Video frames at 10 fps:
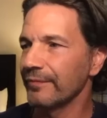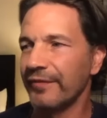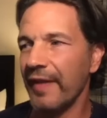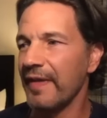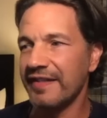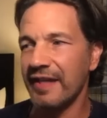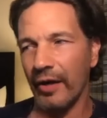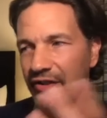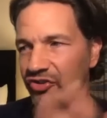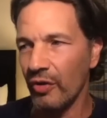they said, all
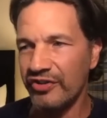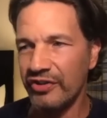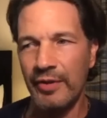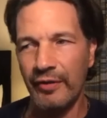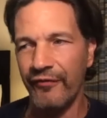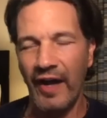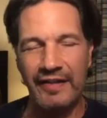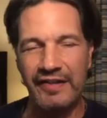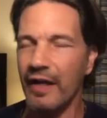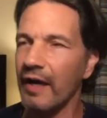right, show us some of your fighting
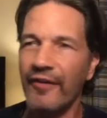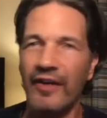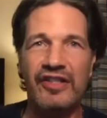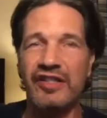stuff. And